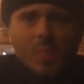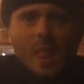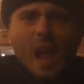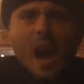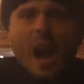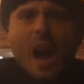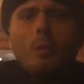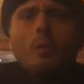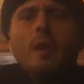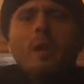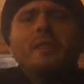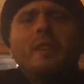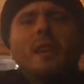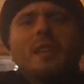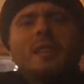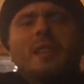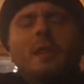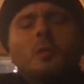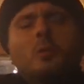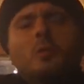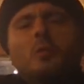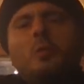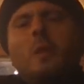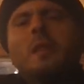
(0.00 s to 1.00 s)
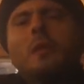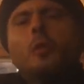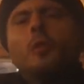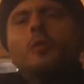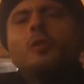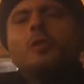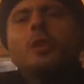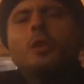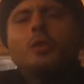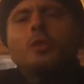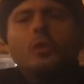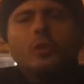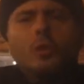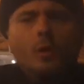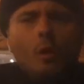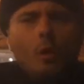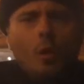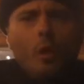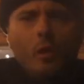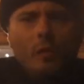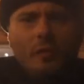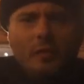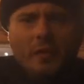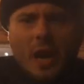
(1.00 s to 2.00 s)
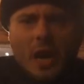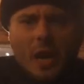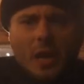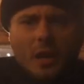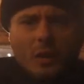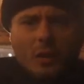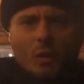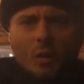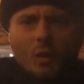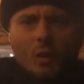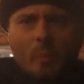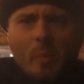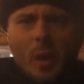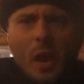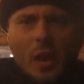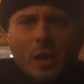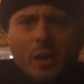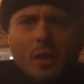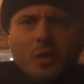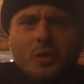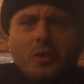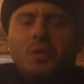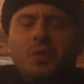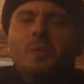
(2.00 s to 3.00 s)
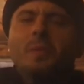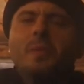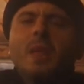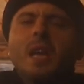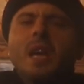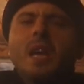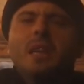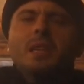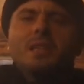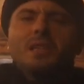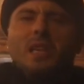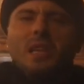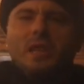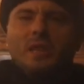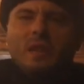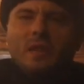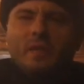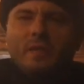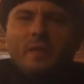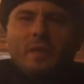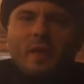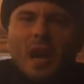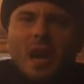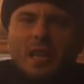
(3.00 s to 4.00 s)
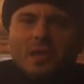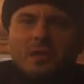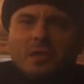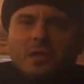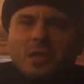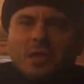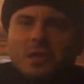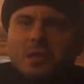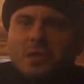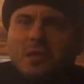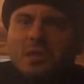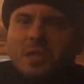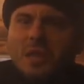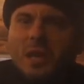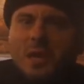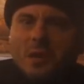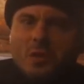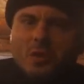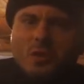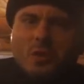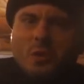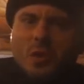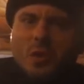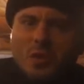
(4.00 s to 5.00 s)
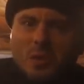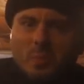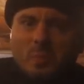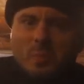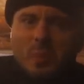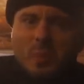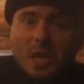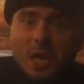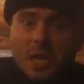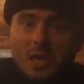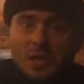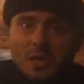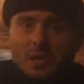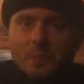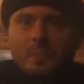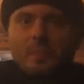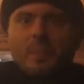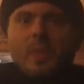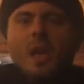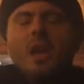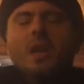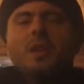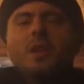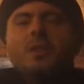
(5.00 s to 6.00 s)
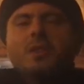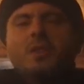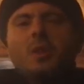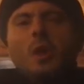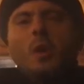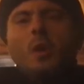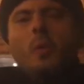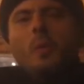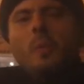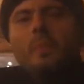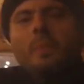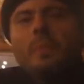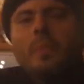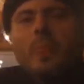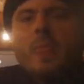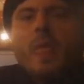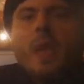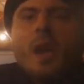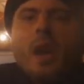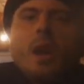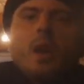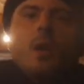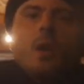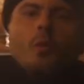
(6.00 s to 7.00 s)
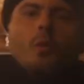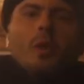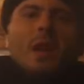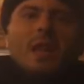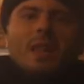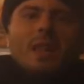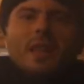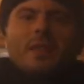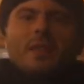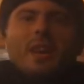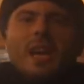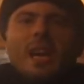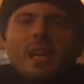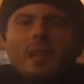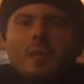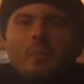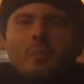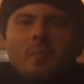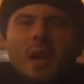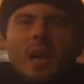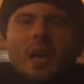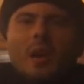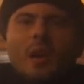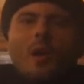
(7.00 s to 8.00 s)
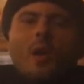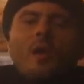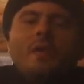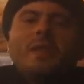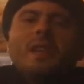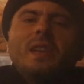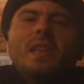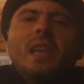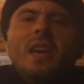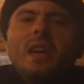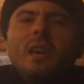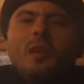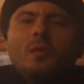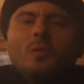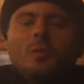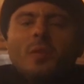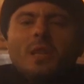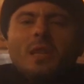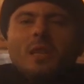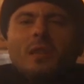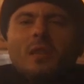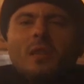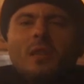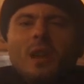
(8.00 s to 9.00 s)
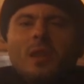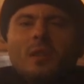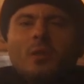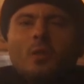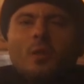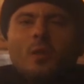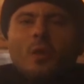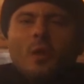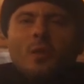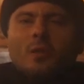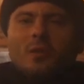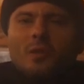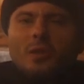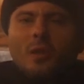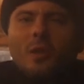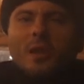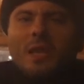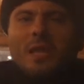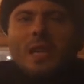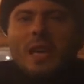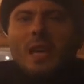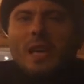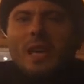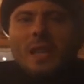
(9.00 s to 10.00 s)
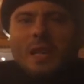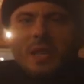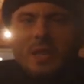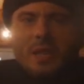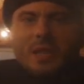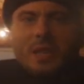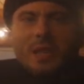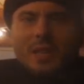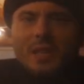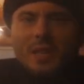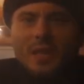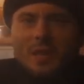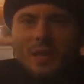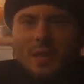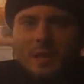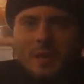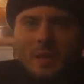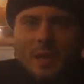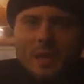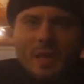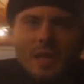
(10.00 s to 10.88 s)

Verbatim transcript: However, there was one condition. Convert or perish, said the fucking Jesus are Jewish pigs. So, we are living at the brink of an age when they try to consolidate uh,